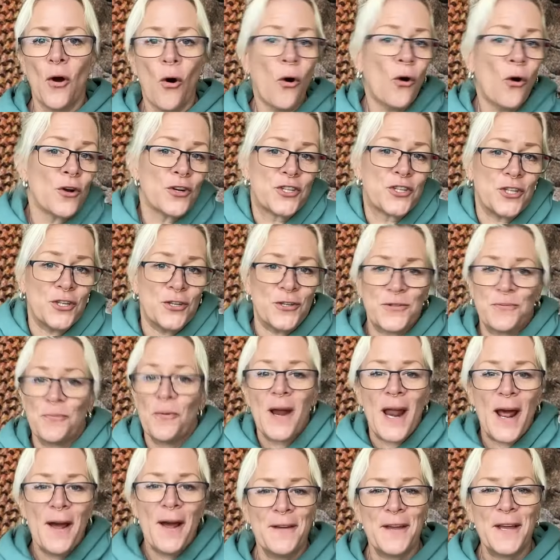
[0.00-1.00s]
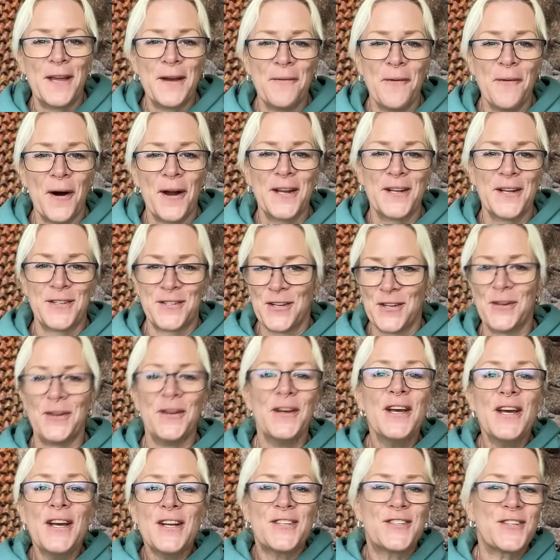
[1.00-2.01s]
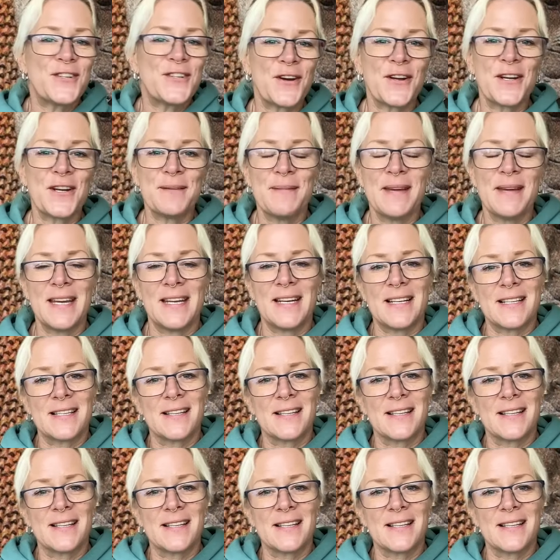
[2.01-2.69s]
horseshoes, whatever you want to do. Do you know what I mean?